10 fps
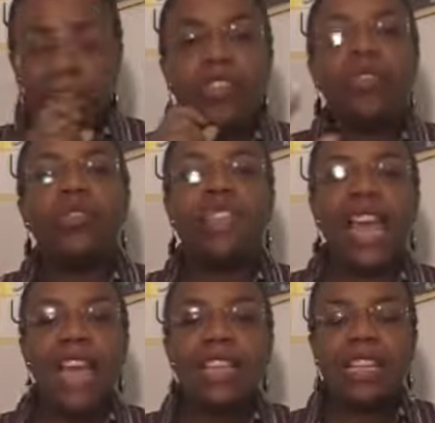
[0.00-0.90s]
So
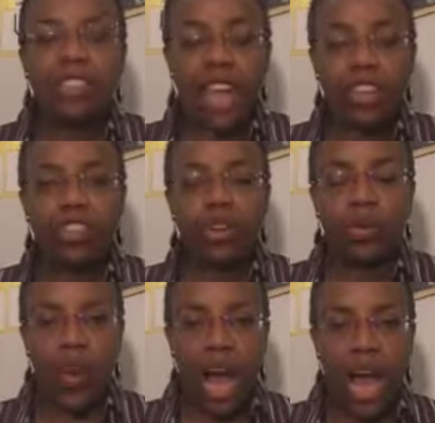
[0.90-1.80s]
today the
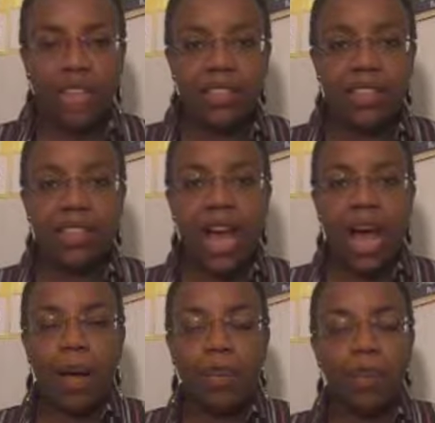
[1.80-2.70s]
discussion was,
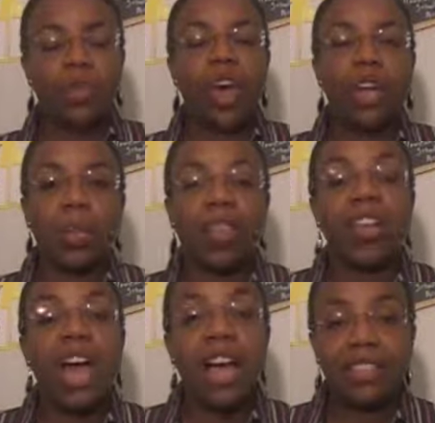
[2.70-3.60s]
we were talking about
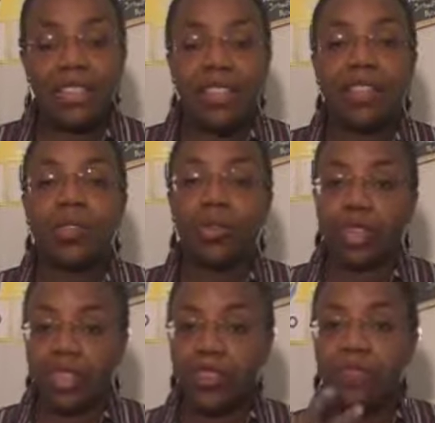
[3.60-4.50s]
the continents. They're
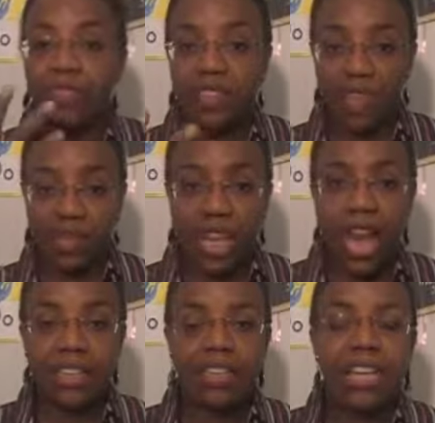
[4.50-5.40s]
learning the 7
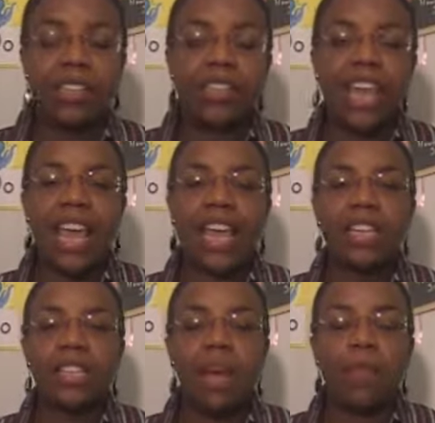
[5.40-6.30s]
continents.
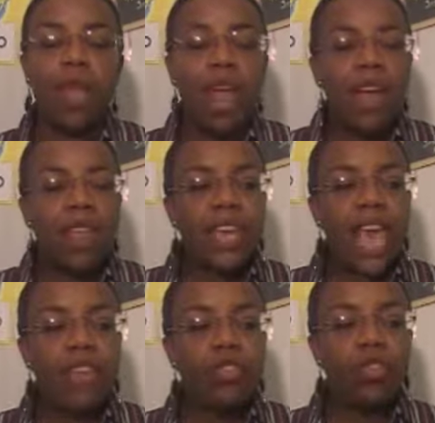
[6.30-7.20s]
And they
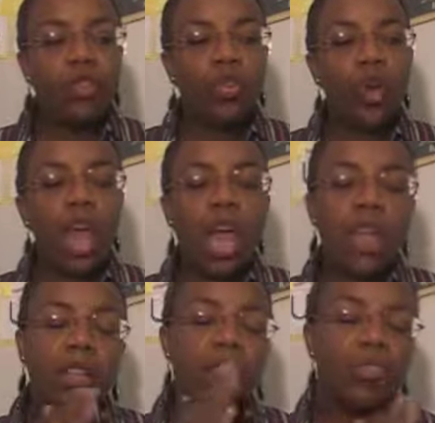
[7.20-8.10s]
had to
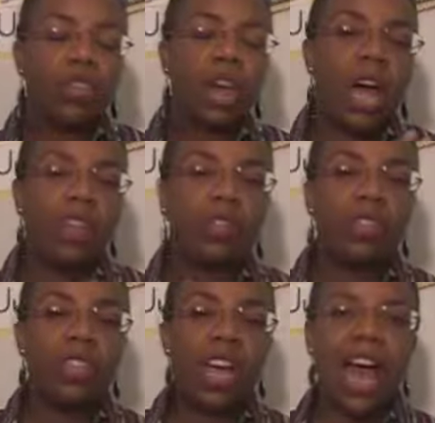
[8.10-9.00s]
color
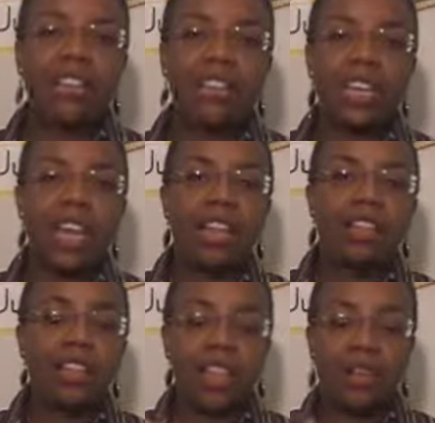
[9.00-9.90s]
the
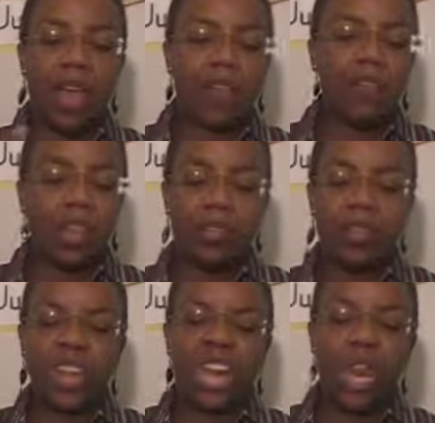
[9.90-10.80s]
continents. And then after that,
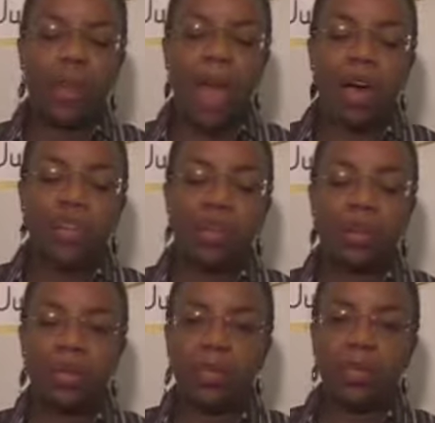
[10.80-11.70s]
they're going to cut them out and then
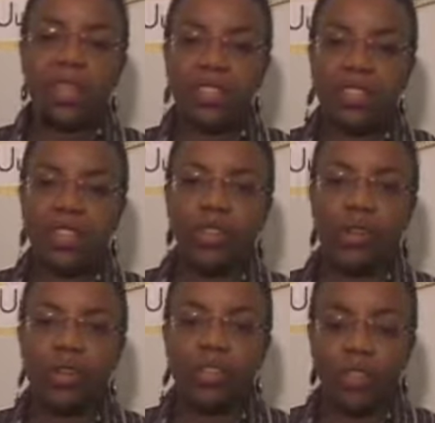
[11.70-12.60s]
put them to pieces and
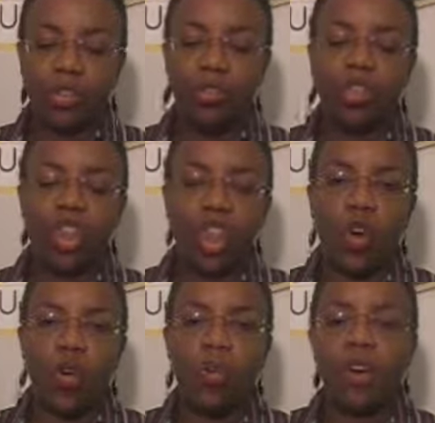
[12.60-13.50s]
glue them onto a little
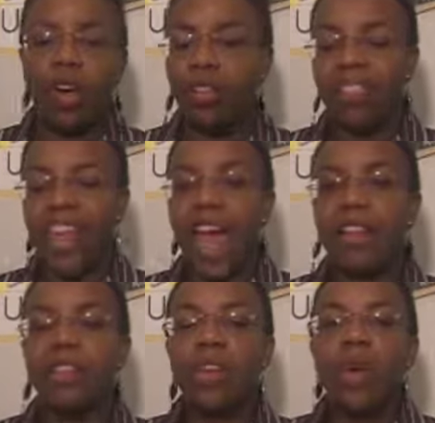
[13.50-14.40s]
globe and all of
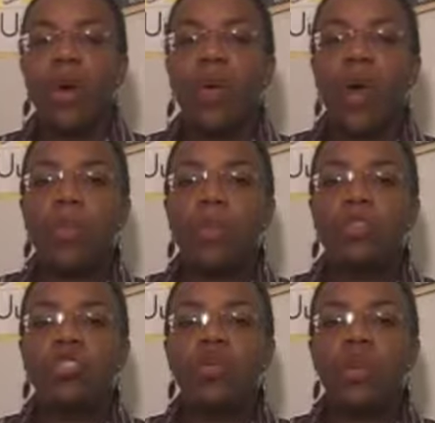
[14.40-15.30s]
that. Well,
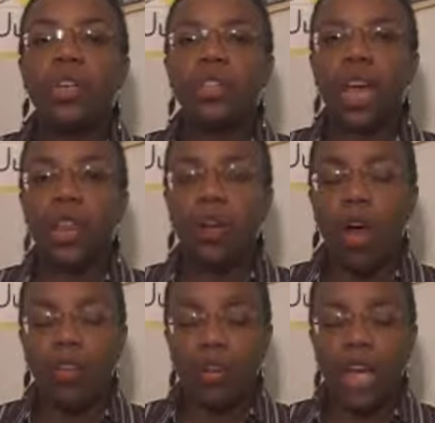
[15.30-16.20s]
she wanted to color
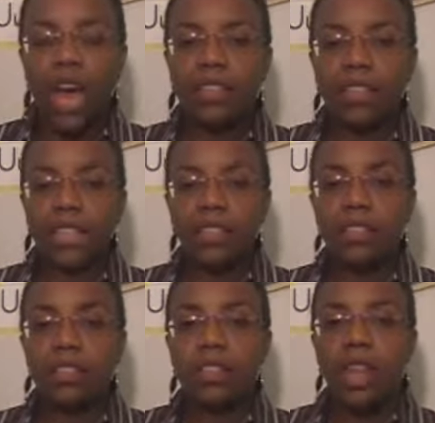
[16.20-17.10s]
all of her
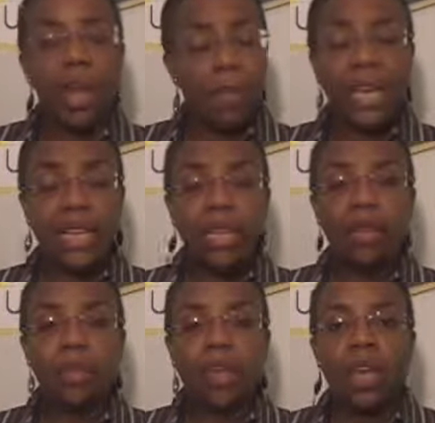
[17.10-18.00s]
continents
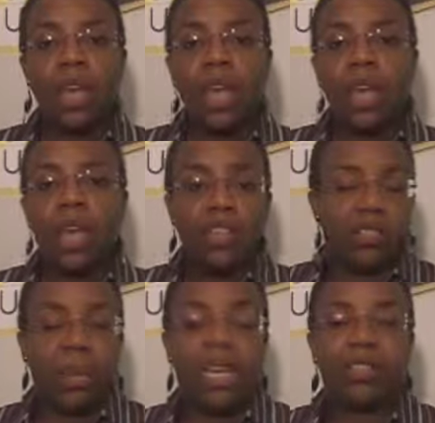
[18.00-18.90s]
pink.
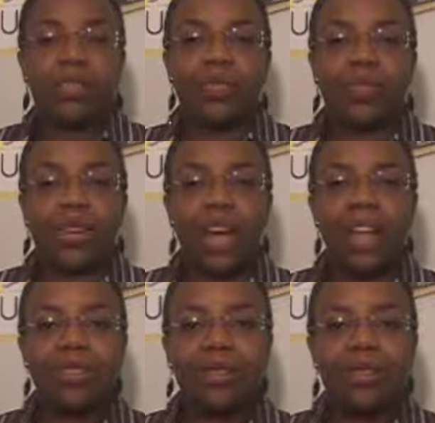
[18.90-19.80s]
Because pink is her favorite
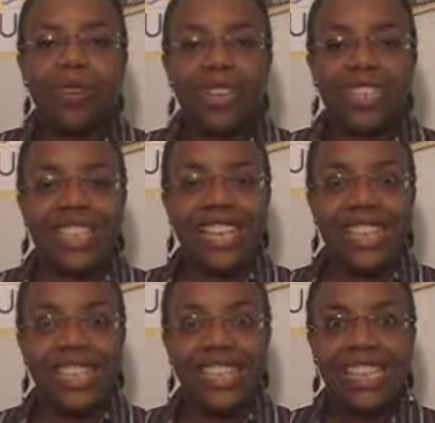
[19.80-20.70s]
color, of course.
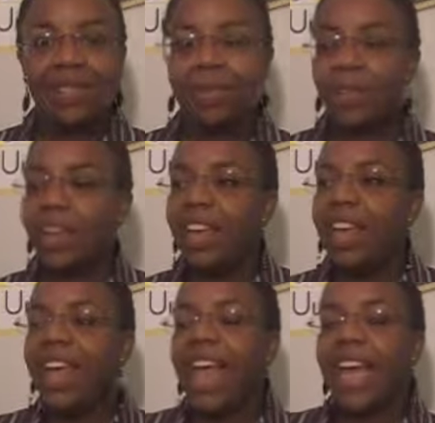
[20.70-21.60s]

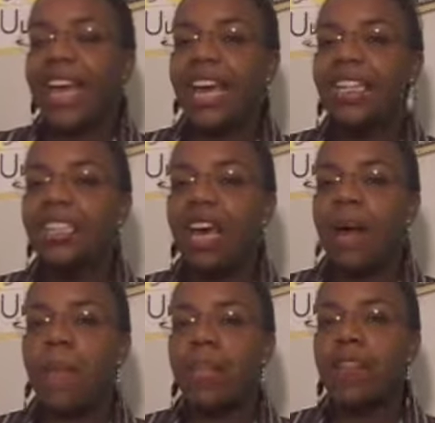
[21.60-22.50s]
And
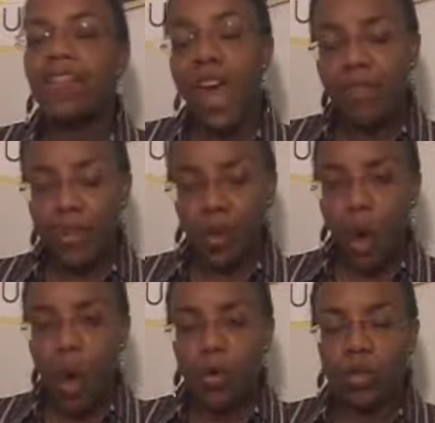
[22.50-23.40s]
the
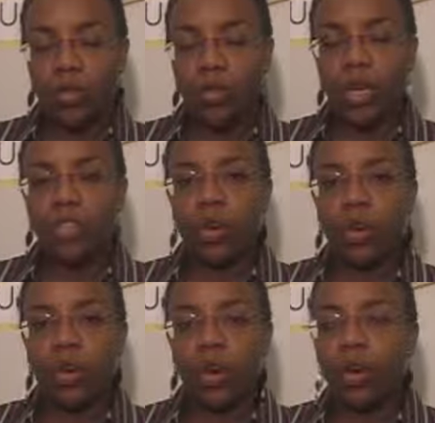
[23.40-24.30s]
5-year-old little boy
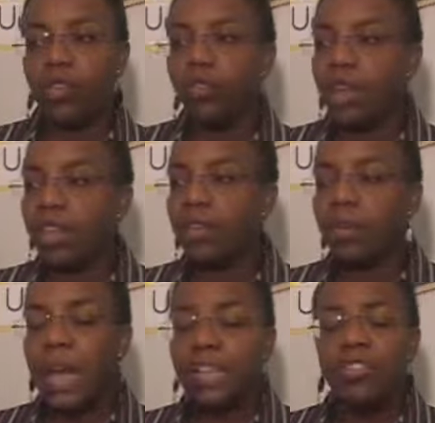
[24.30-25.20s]
told her and tried to
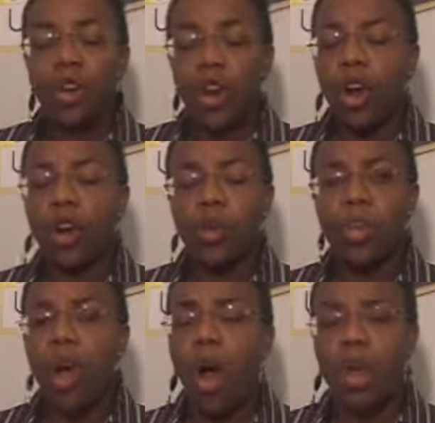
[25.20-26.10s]
explain to her
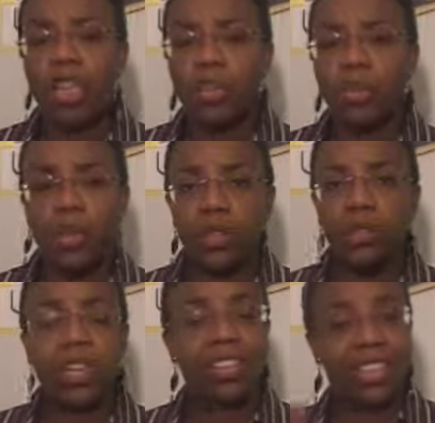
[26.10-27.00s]
with all his
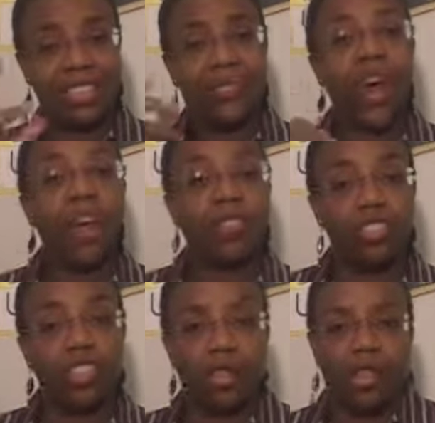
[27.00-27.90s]
wisdom, because he's 5 and
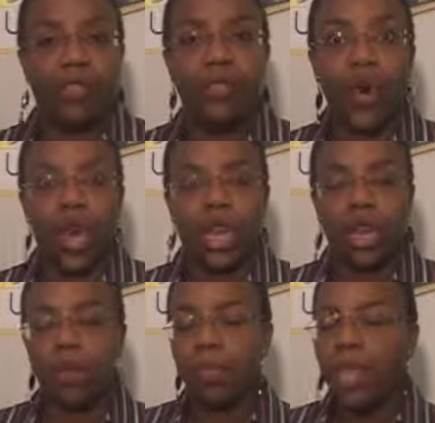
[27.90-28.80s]
she's only 4, you know,